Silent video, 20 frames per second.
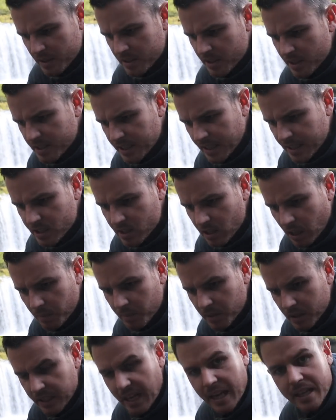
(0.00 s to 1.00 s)
I think it's a 6-stop.
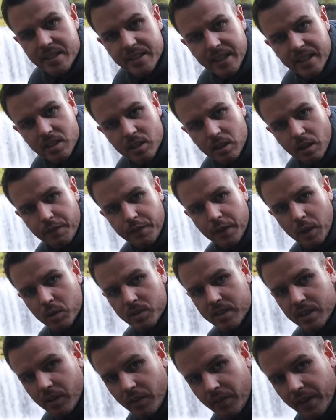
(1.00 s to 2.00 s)
Yeah, 6-stop
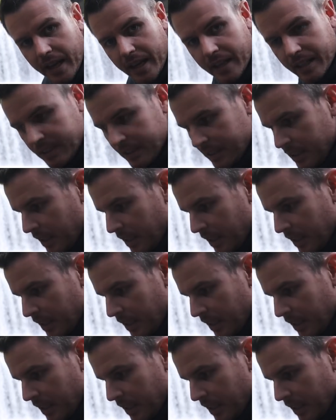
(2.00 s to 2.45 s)
filter on there.